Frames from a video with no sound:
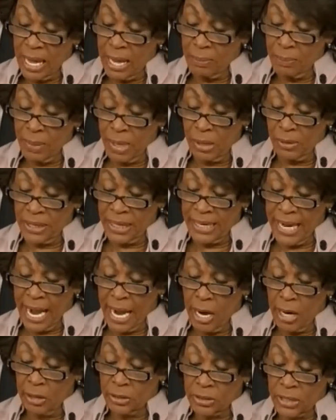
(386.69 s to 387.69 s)
and
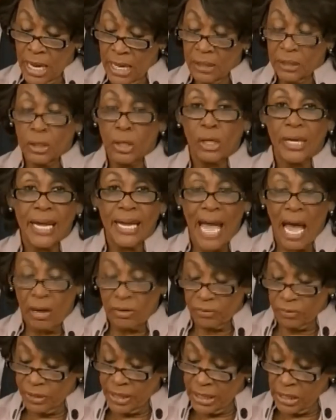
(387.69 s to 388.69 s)
millionaires looking out for